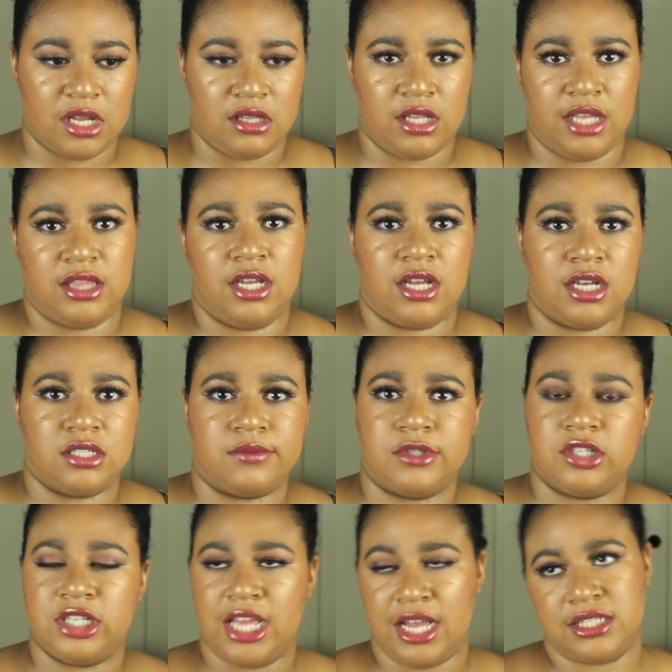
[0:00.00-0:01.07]
like the
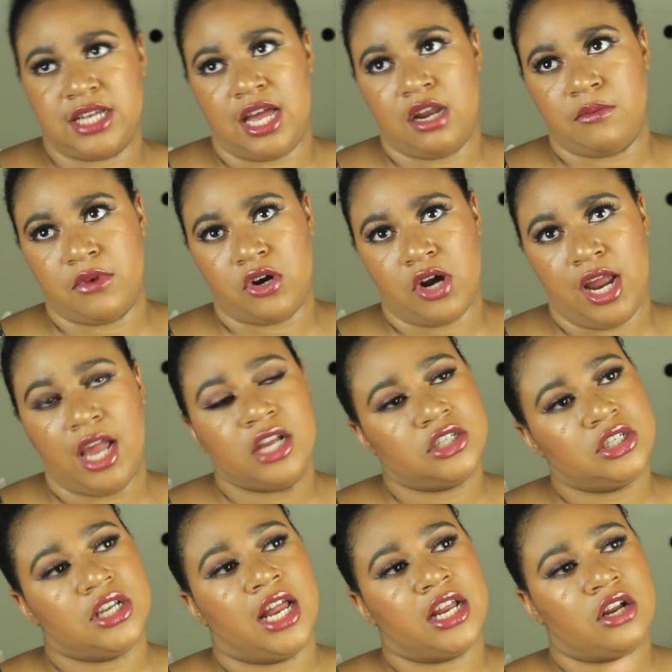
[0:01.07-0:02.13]
customer, she has an item in her hand.
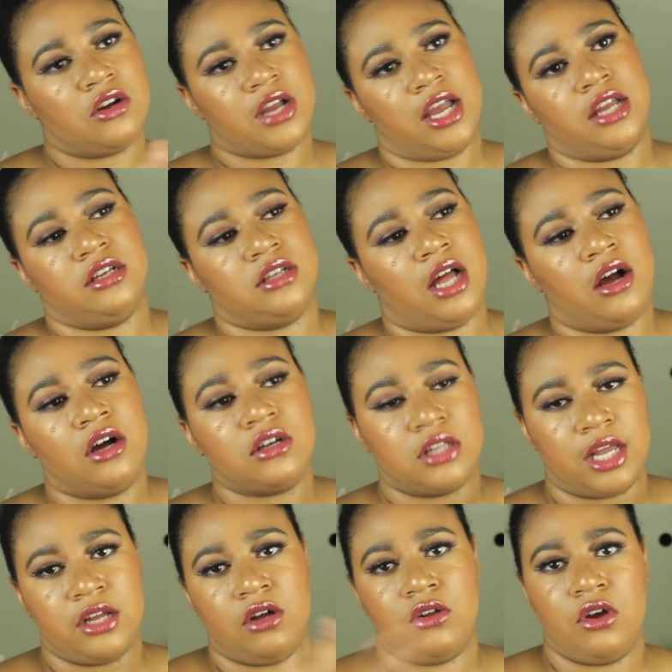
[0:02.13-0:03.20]
She like, okay, I'll
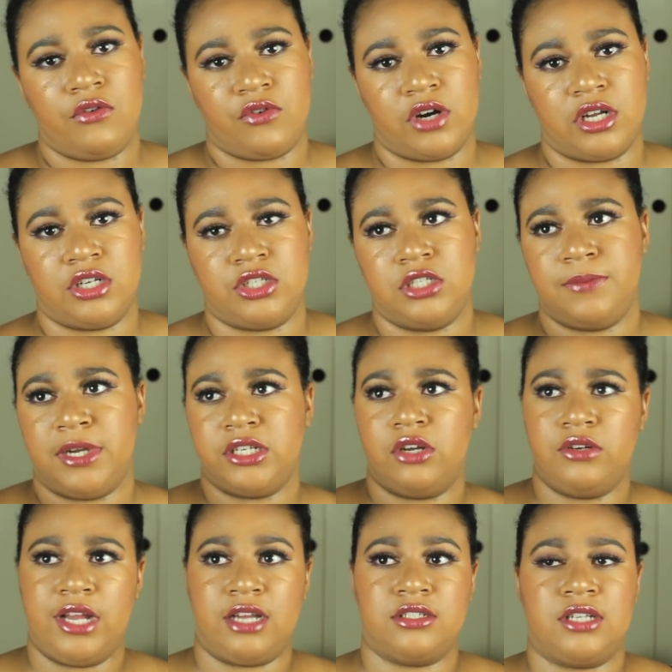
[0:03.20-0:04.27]
like go look for it, because she's about to
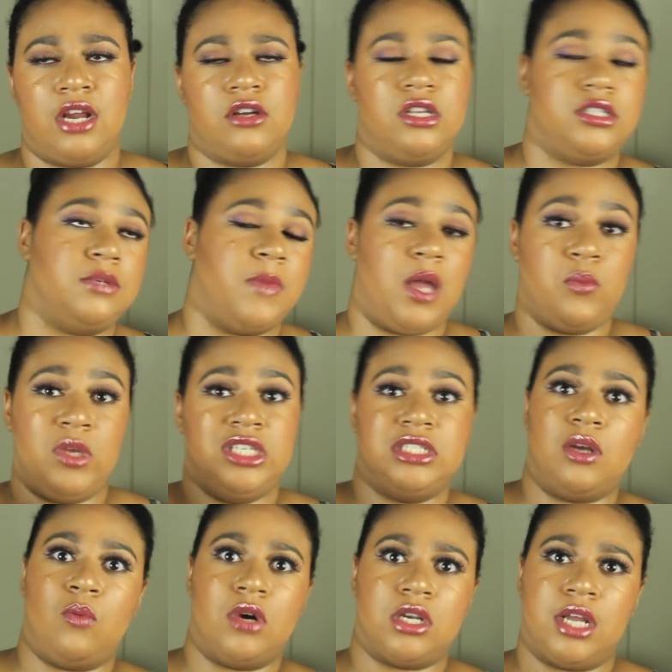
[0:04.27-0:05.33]
go downstairs because it might be
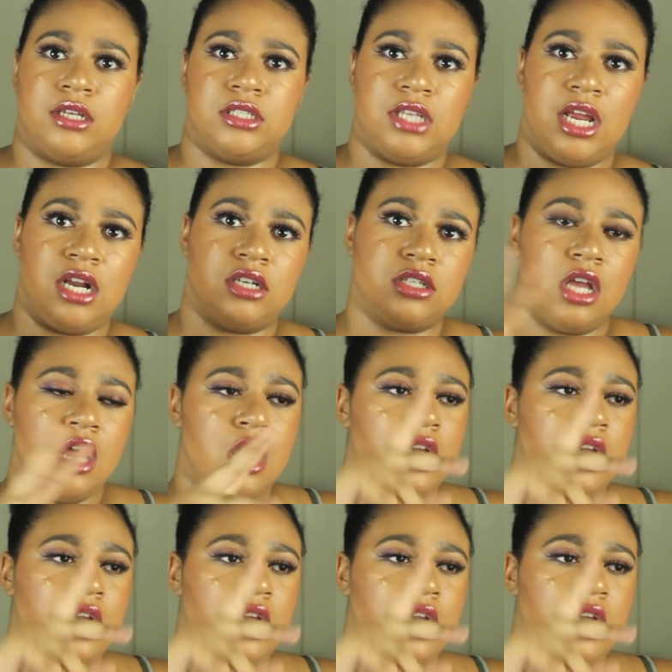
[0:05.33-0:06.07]
somewhere downstairs.